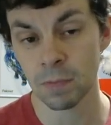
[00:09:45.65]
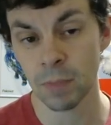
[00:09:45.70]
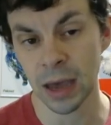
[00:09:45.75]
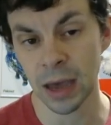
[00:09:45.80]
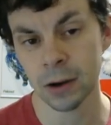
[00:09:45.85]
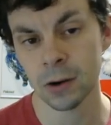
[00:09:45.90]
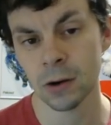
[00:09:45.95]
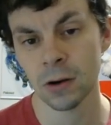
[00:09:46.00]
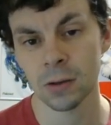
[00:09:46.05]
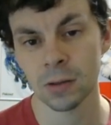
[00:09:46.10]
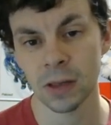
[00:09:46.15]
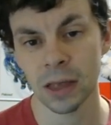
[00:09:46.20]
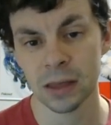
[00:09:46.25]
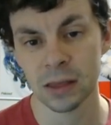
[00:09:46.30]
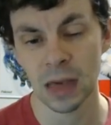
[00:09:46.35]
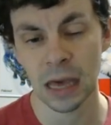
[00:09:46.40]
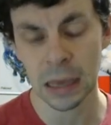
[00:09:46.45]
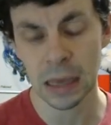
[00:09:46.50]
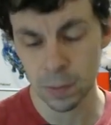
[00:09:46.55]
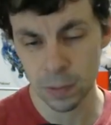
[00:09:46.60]
better and less
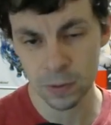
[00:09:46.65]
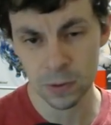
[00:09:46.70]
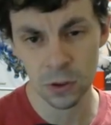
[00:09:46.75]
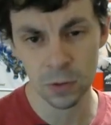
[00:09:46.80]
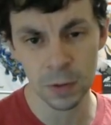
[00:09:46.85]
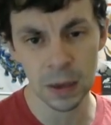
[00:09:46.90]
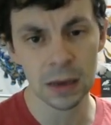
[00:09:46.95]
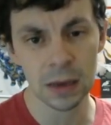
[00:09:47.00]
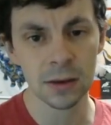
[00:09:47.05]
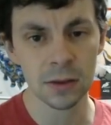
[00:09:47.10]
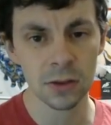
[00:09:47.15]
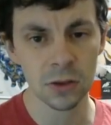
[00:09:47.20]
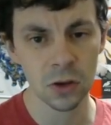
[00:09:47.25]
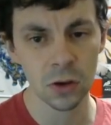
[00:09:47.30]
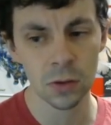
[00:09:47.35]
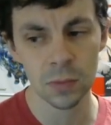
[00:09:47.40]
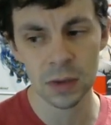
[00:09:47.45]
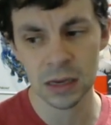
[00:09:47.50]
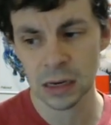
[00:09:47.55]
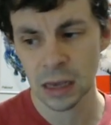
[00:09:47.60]
HP
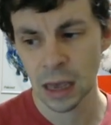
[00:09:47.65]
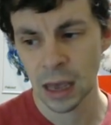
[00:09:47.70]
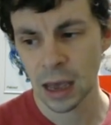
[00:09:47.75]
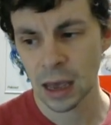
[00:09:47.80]
consuming,